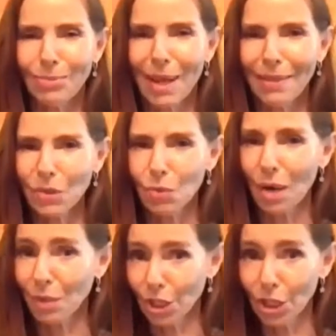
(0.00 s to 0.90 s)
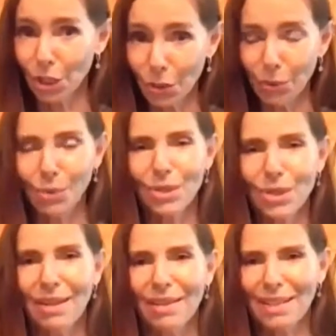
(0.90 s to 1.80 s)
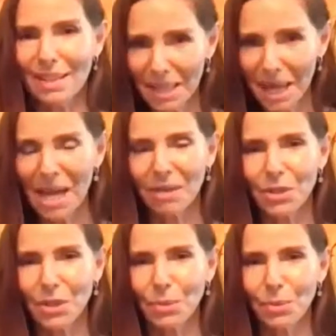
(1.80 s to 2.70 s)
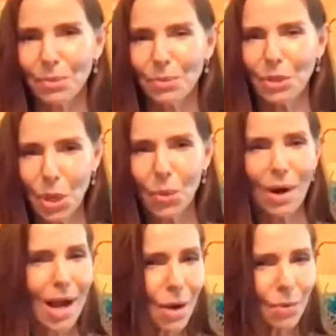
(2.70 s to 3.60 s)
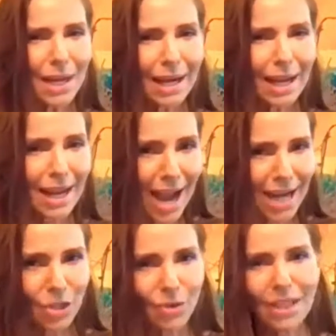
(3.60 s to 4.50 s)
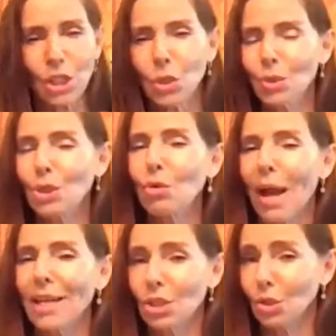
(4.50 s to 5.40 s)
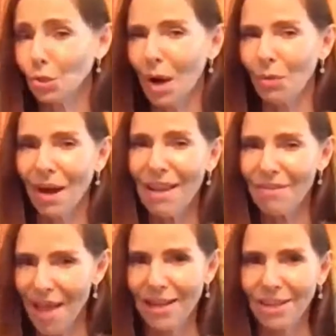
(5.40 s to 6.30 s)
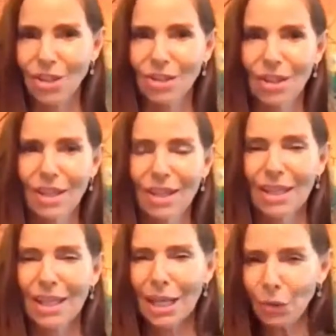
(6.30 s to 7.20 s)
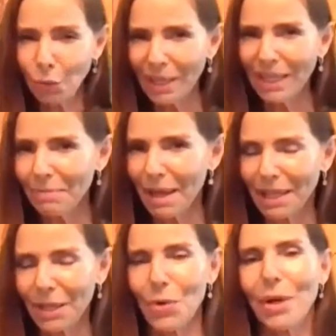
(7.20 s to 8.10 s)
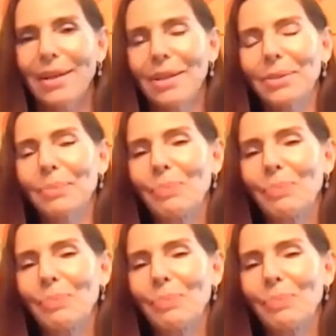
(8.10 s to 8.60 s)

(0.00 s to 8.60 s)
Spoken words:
And that's why we're going to use this time to know how we can actually use gratitude to our advantage and really make it work.